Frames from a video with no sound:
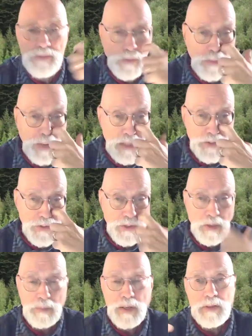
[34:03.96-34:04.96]

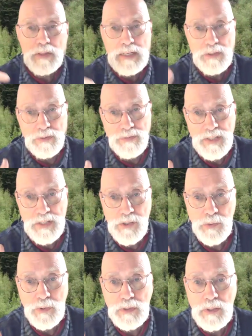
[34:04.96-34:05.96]
information about an
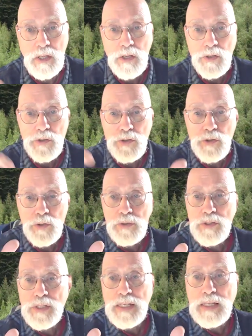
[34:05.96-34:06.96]
individual
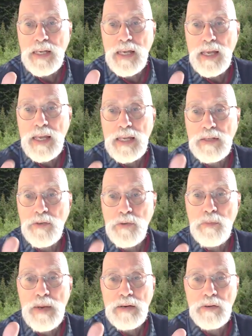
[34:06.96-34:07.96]
using a
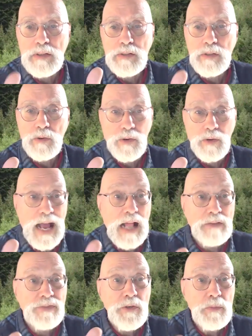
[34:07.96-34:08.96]
numerical or
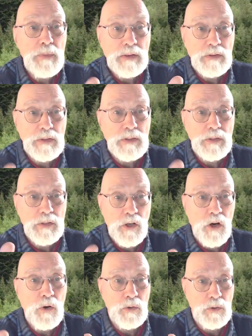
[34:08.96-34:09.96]
alphanumerical
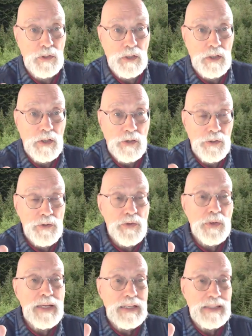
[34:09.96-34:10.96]
code,
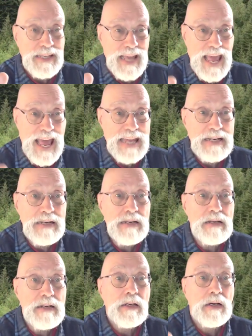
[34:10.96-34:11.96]
usually at the
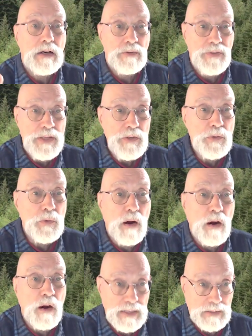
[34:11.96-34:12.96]
end of the
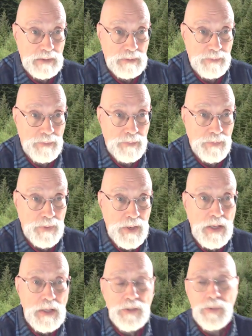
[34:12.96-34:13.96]
URL.
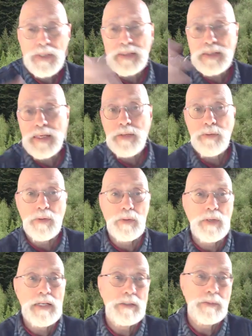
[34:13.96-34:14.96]
So it'll say,
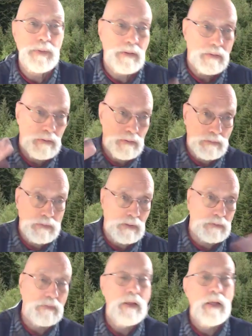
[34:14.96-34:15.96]

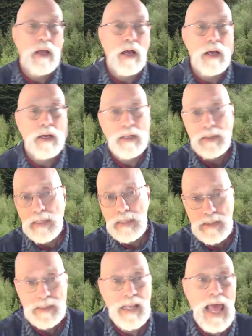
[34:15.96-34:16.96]
HP, and
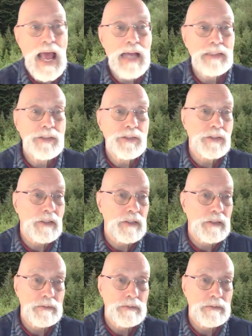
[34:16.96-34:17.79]
then slash.